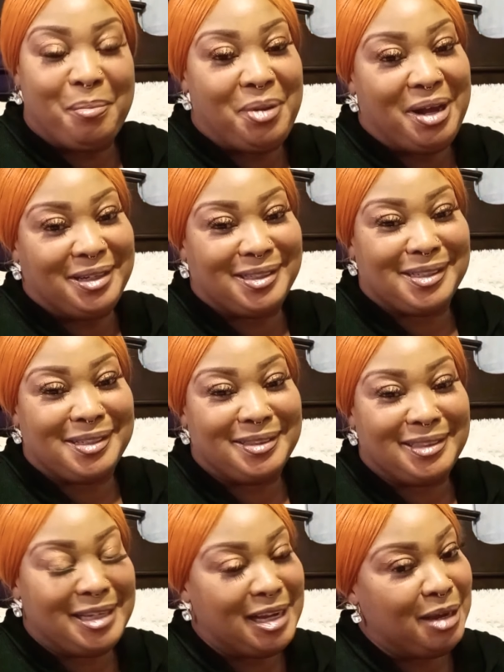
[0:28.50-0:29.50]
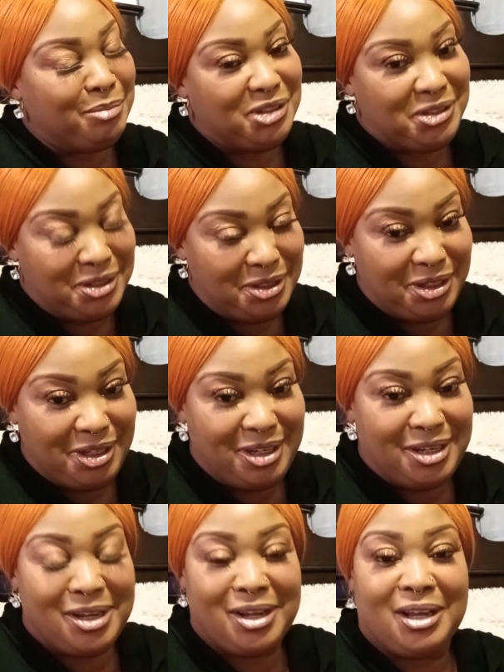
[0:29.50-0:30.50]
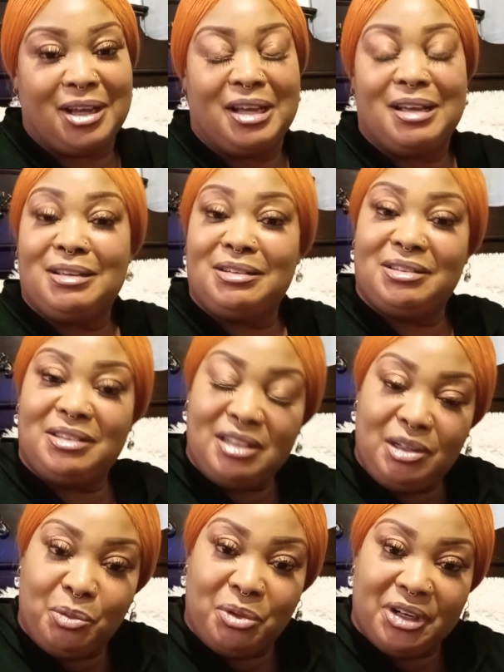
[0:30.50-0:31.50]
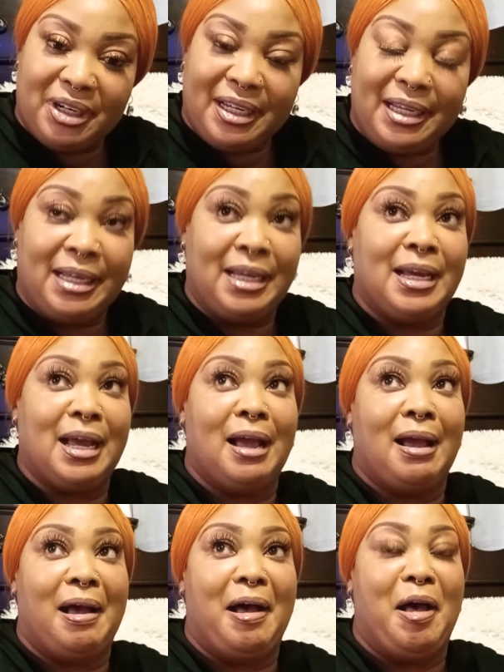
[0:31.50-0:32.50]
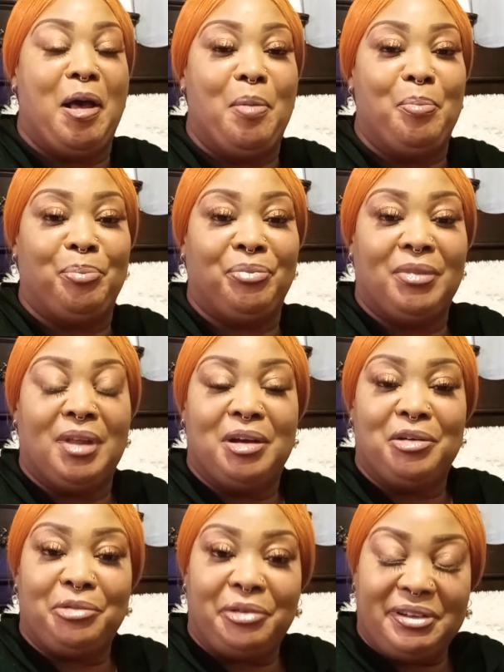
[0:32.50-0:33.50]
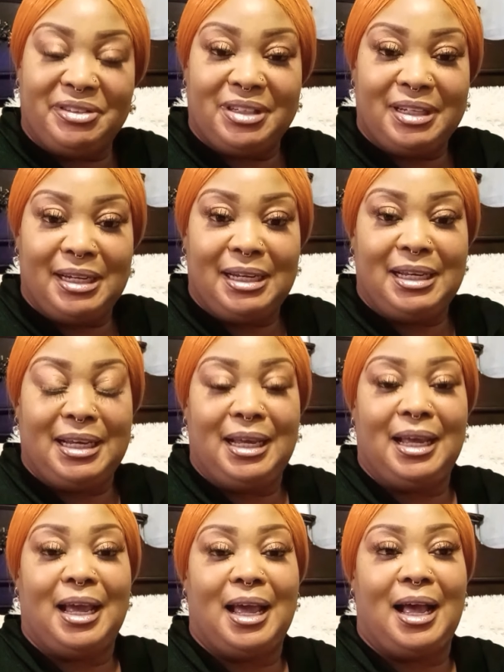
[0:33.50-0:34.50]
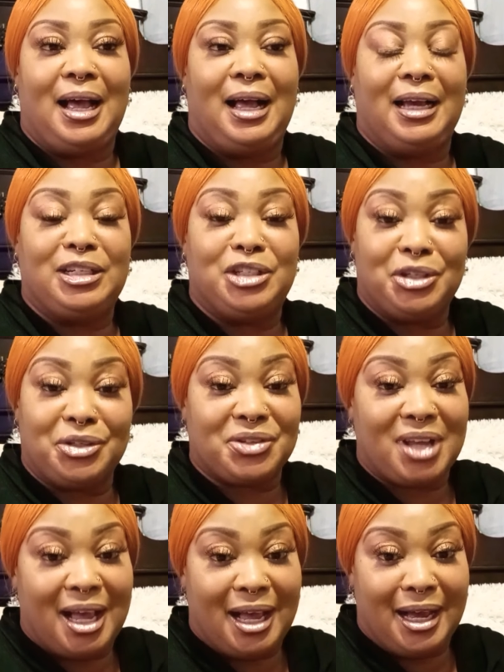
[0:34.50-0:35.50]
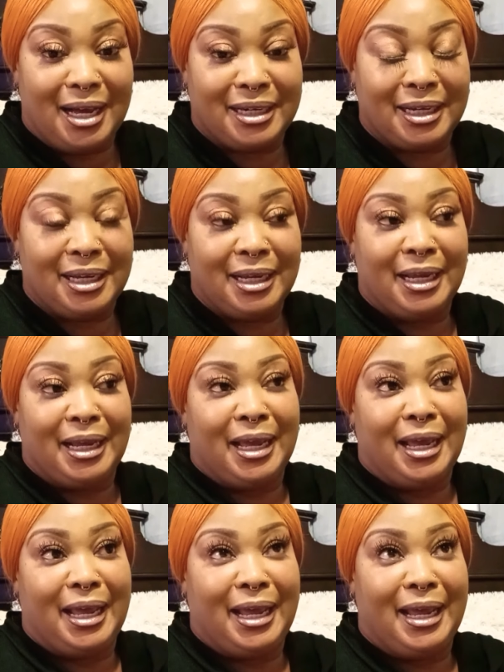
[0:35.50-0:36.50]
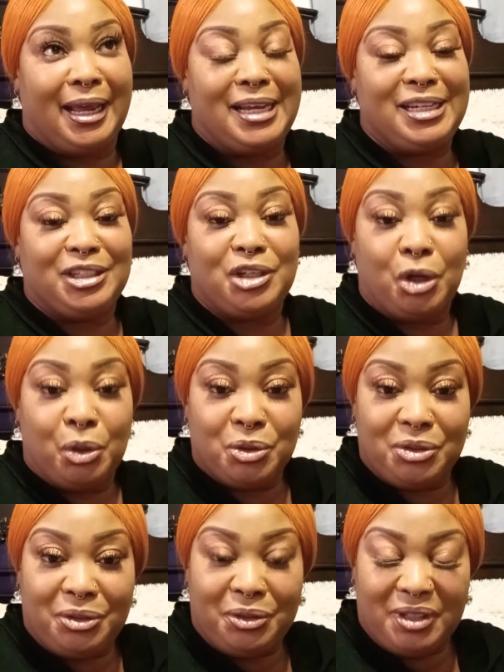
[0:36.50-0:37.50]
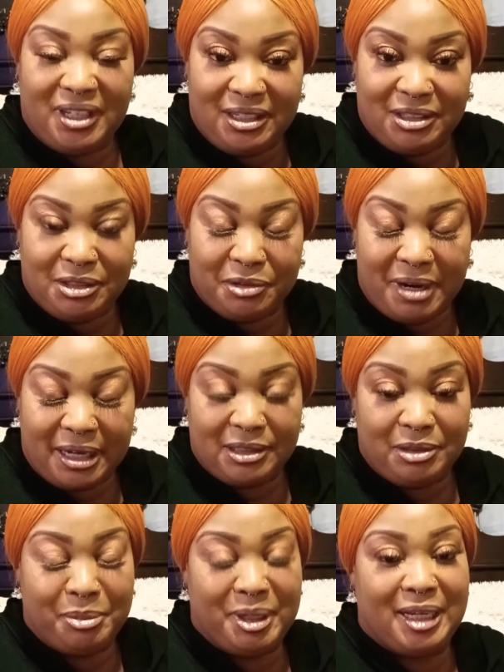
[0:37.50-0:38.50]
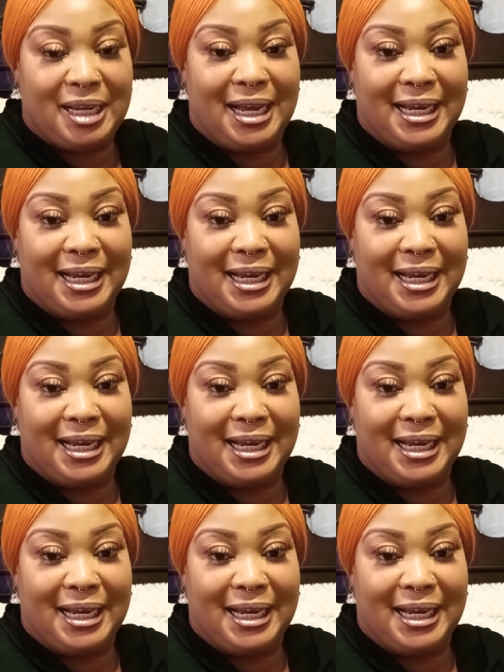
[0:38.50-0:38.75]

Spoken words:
But I'm still here, still working. Recently, I just had a total hysterectomy.